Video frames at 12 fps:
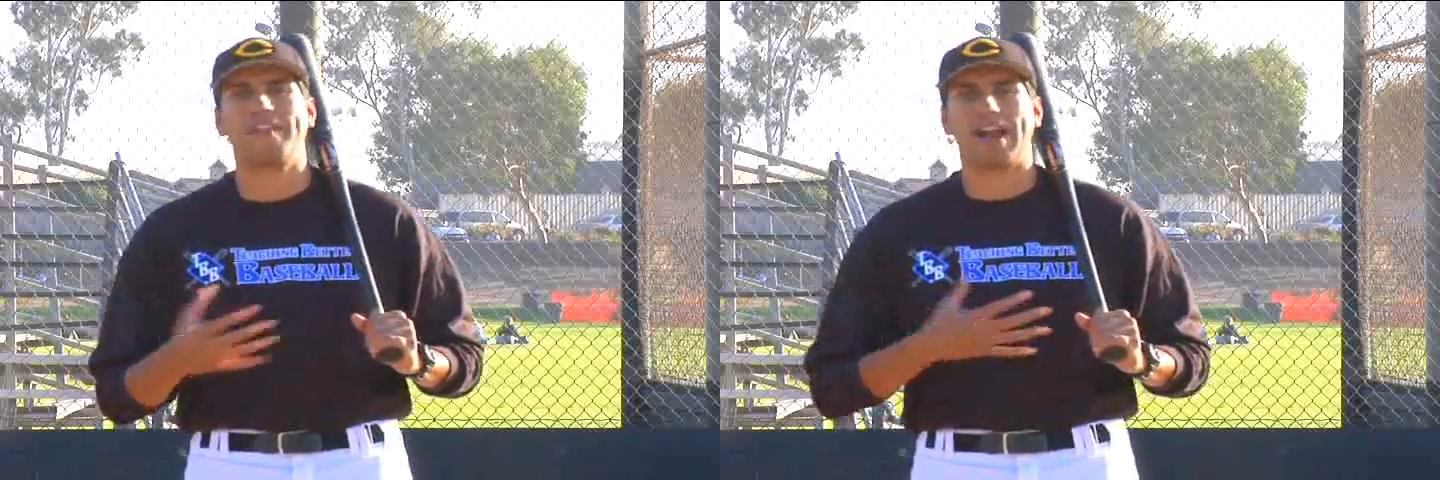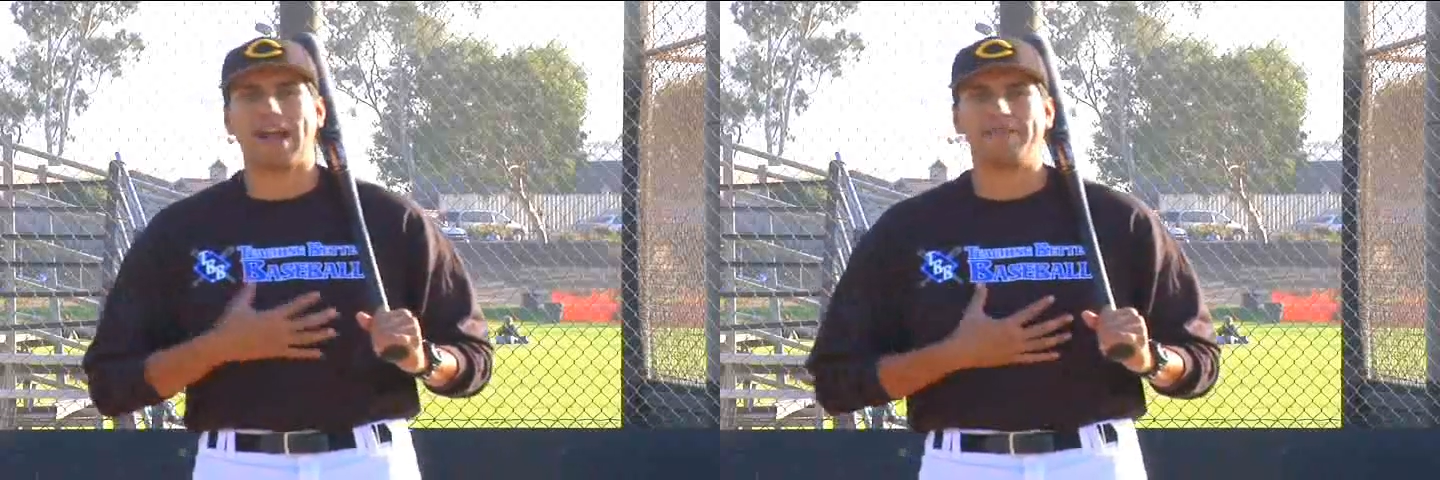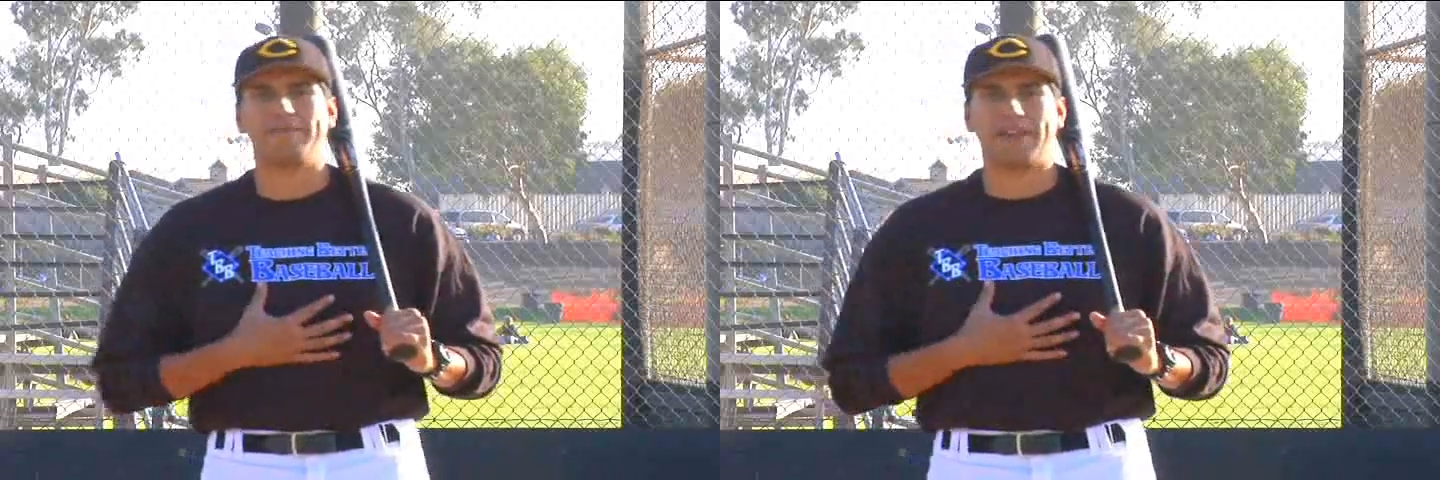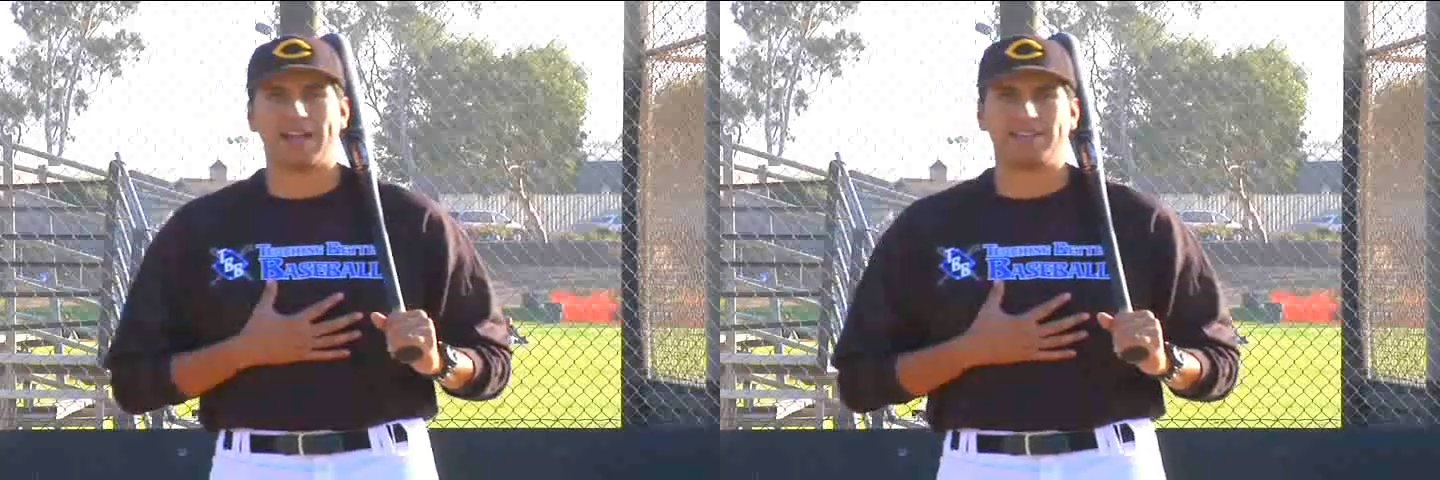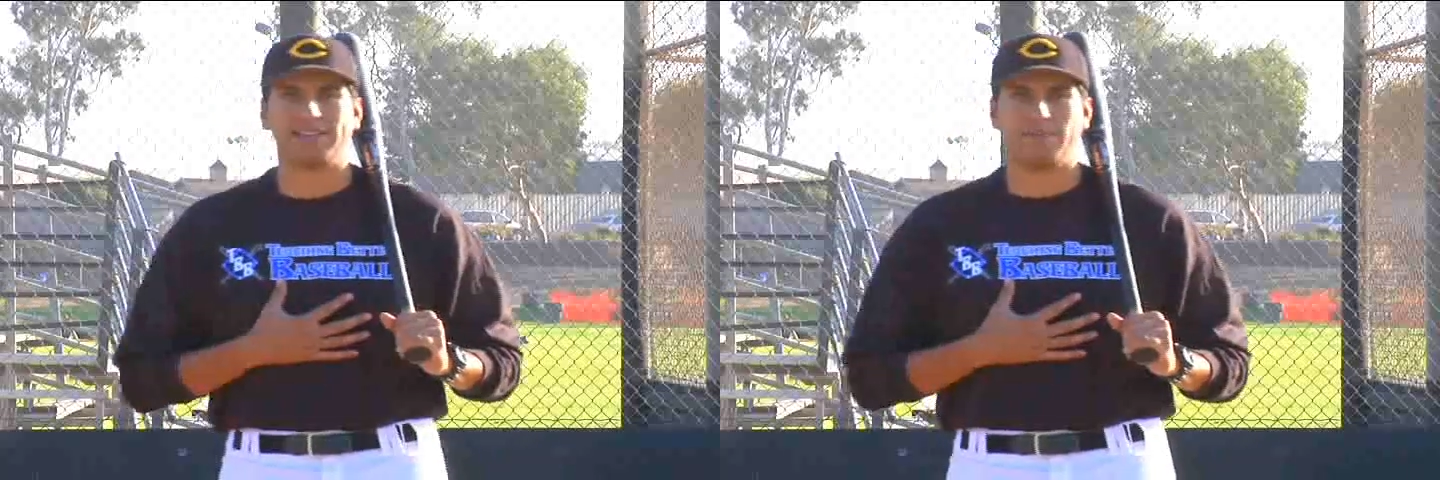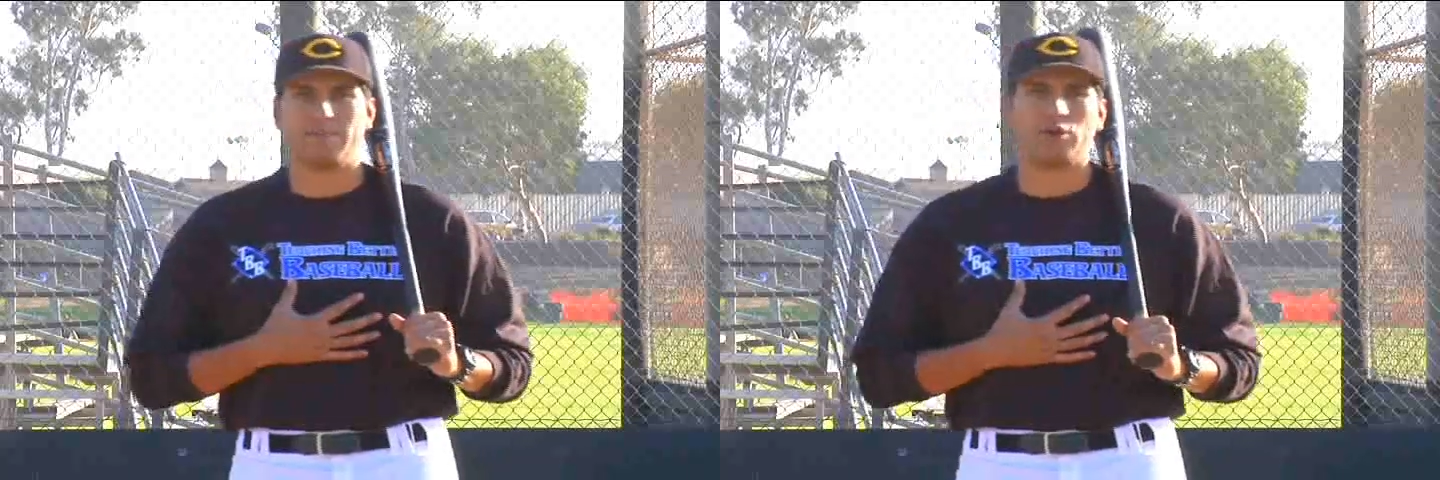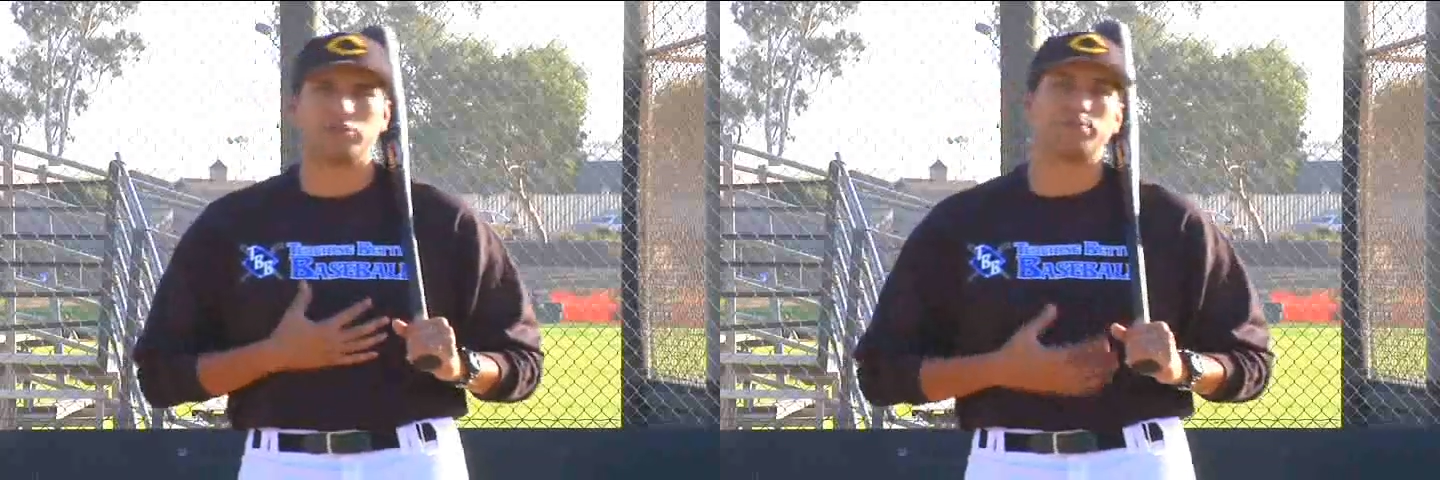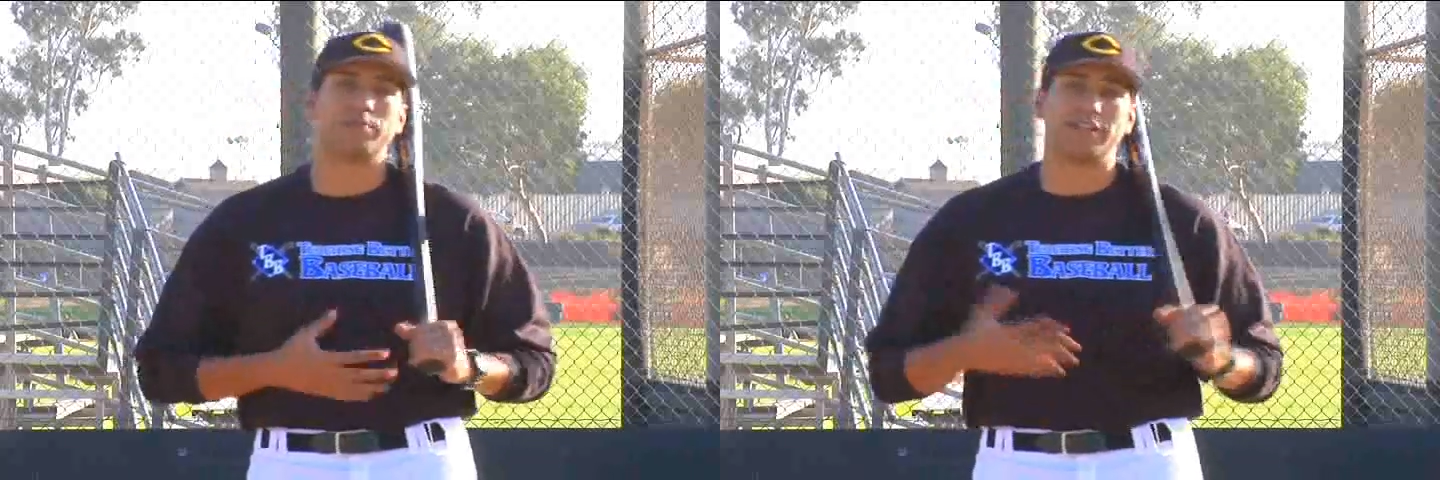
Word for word: that I fancy the most